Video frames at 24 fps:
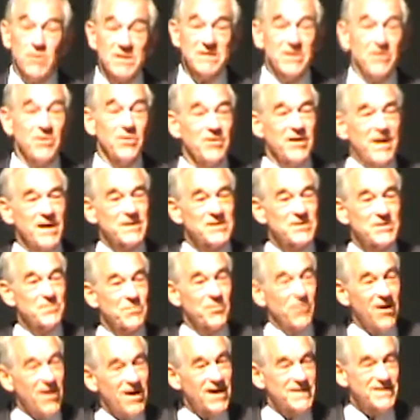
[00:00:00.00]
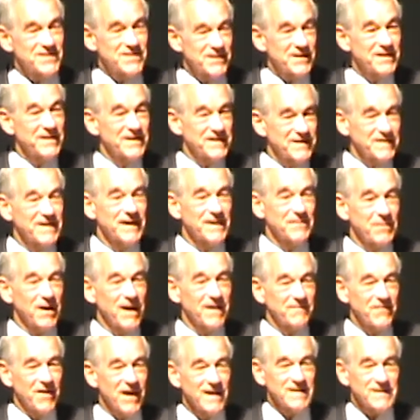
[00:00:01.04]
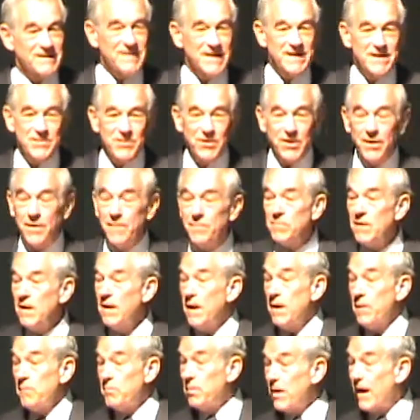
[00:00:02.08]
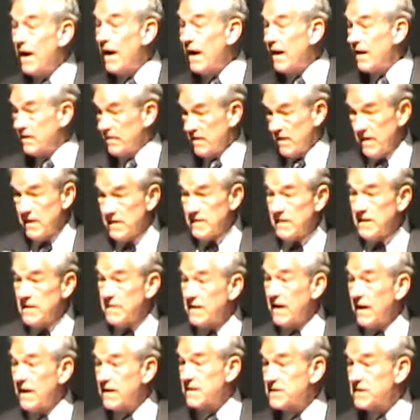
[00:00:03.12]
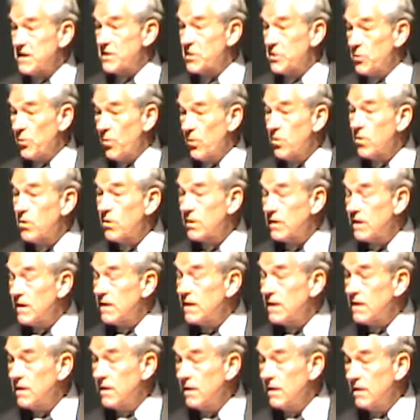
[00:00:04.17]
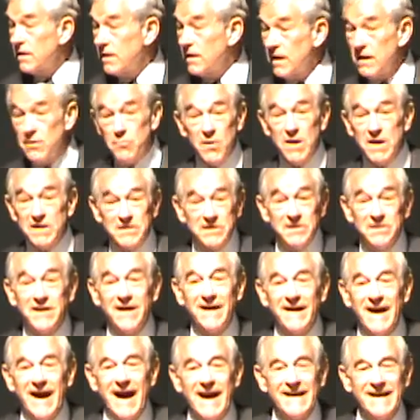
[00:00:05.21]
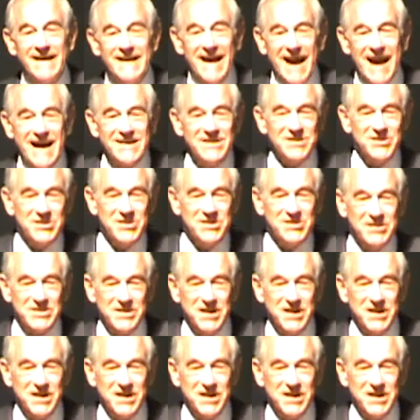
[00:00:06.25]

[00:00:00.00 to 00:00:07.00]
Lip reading: wasn't all that surprised that he didn't take my advice either. But he did get his authority. He went to the United Nations